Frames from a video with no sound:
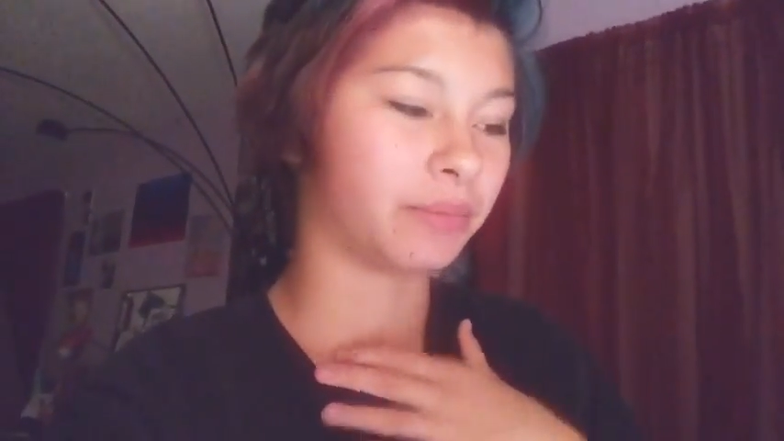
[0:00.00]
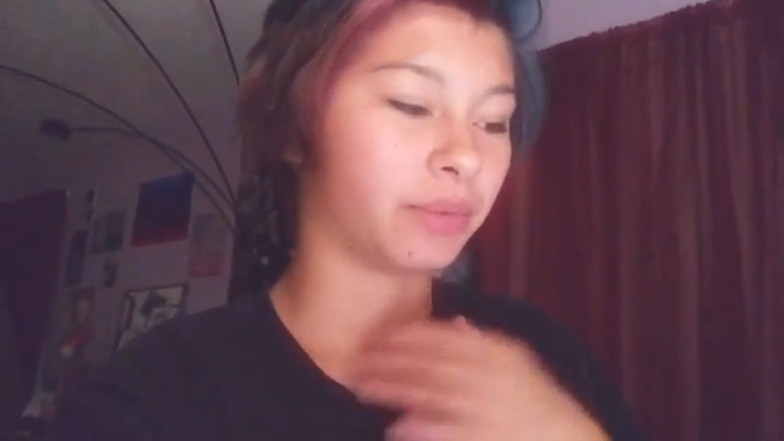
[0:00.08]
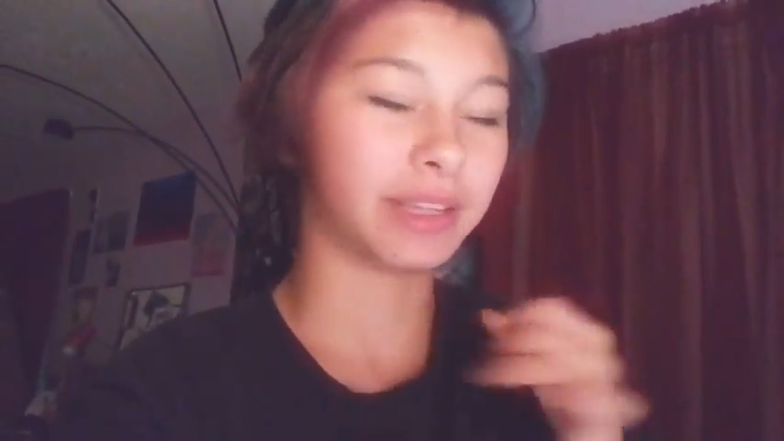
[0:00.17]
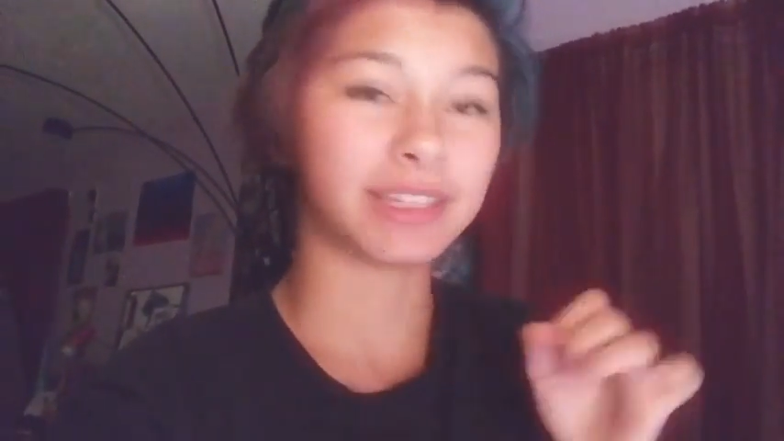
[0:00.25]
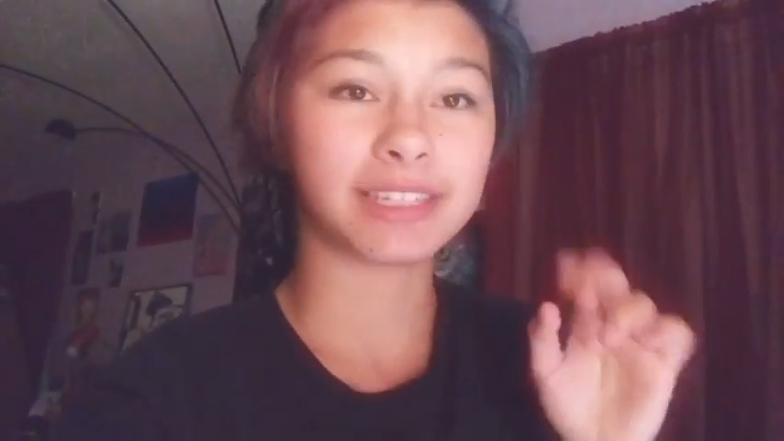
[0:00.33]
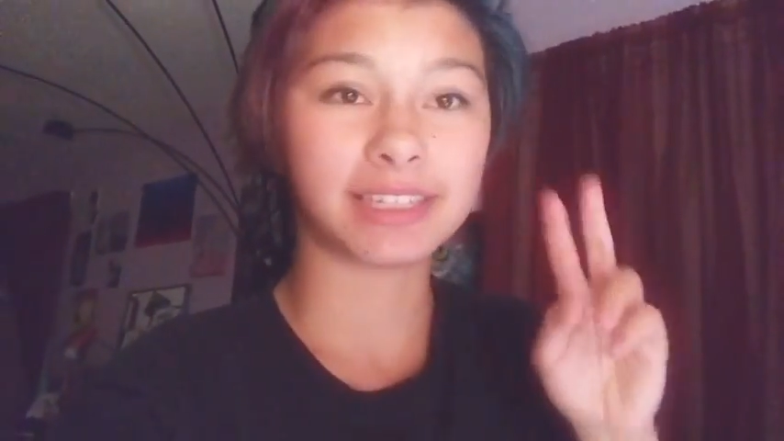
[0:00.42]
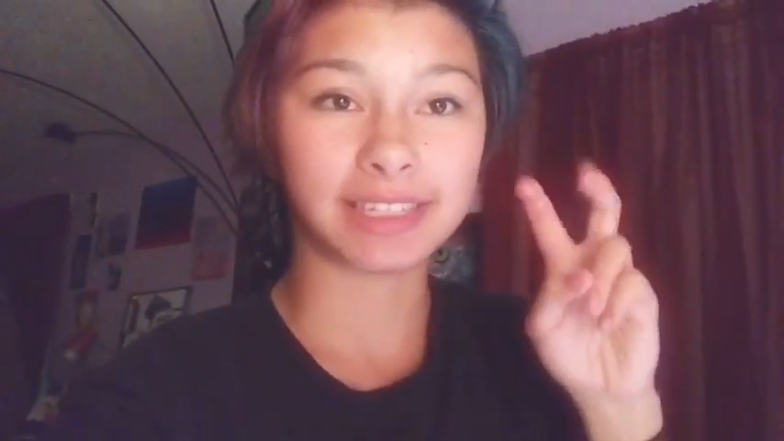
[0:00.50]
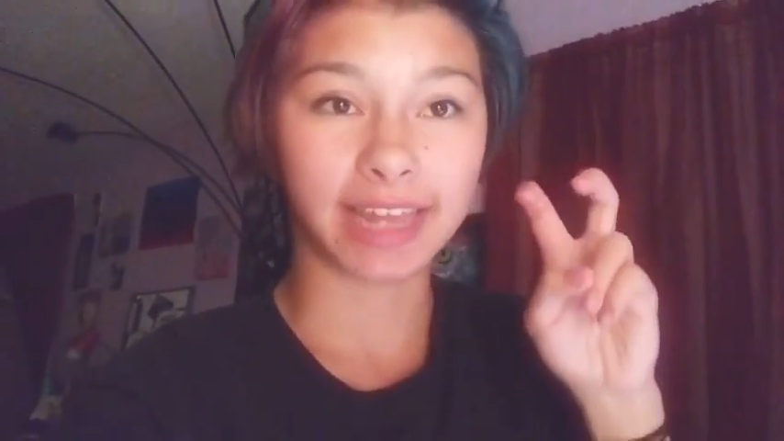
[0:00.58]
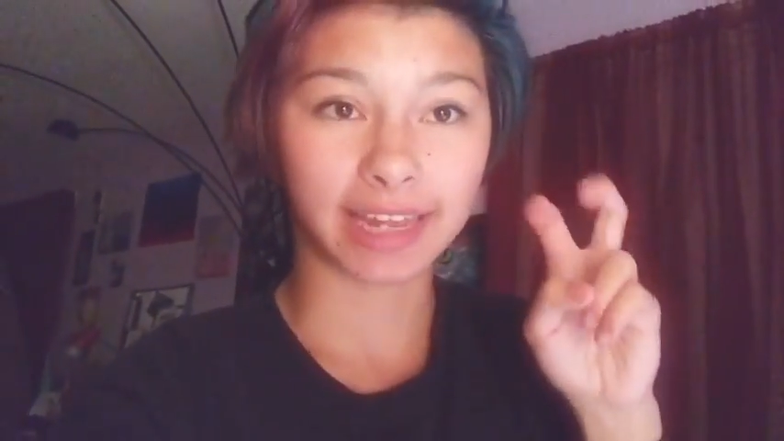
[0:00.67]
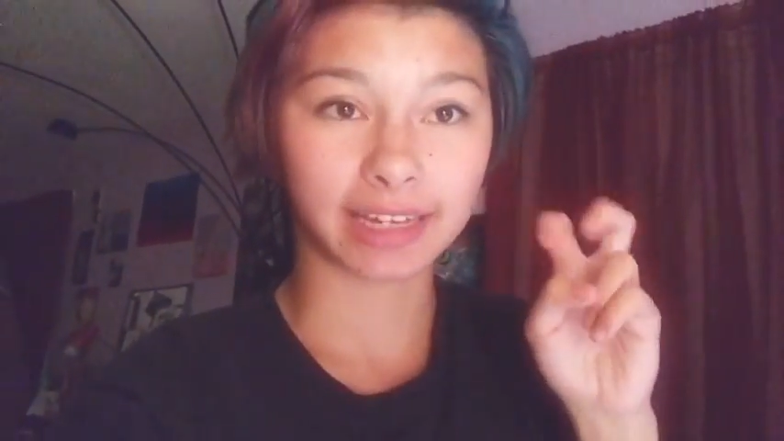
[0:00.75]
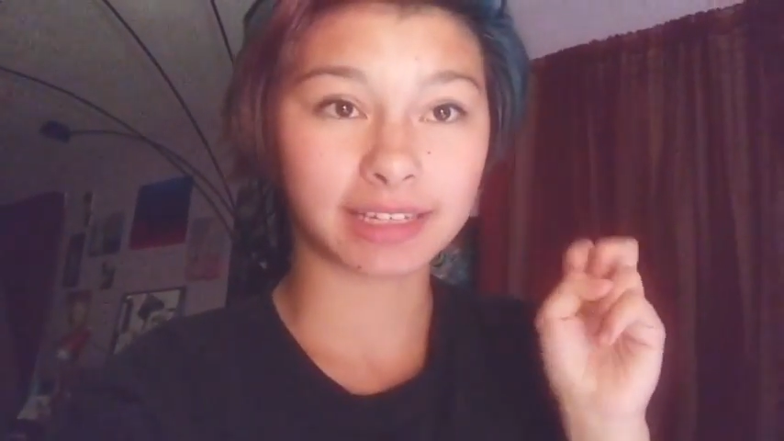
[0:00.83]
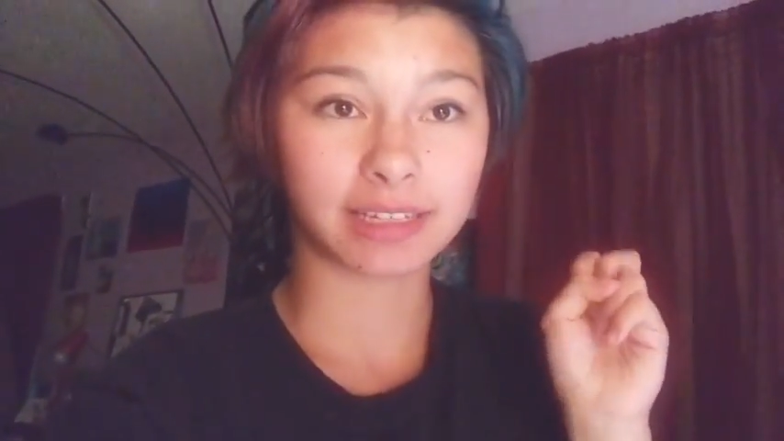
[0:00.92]
with
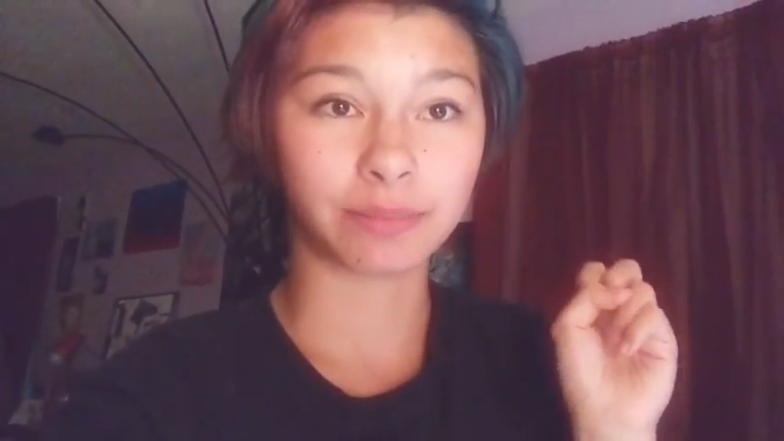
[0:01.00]
sex,